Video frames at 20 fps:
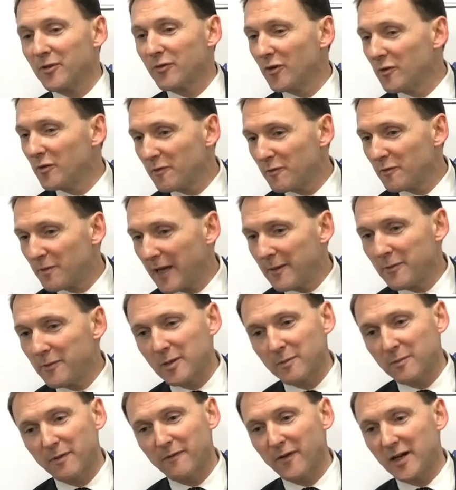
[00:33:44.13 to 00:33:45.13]
group of people
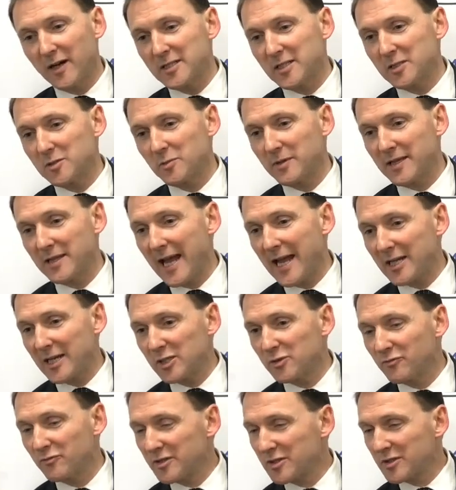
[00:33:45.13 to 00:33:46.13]
that provides us with
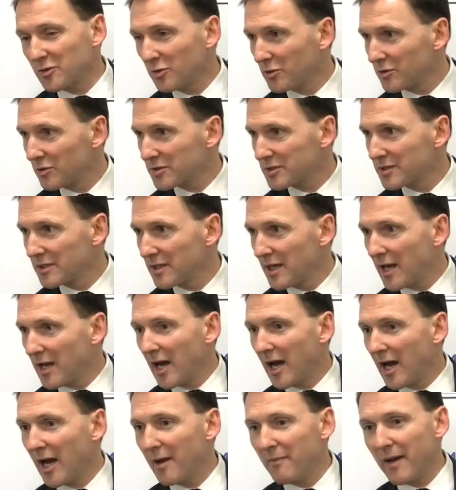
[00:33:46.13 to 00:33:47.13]
extra resource
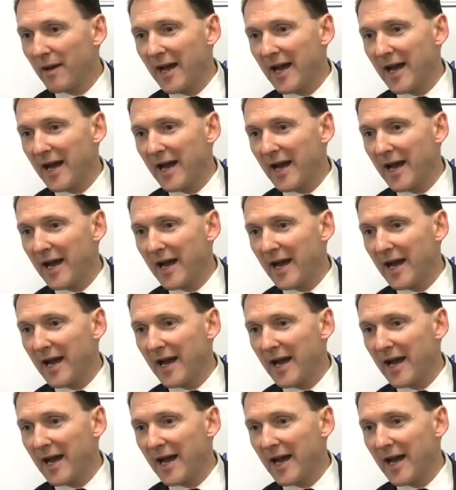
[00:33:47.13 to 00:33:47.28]
um,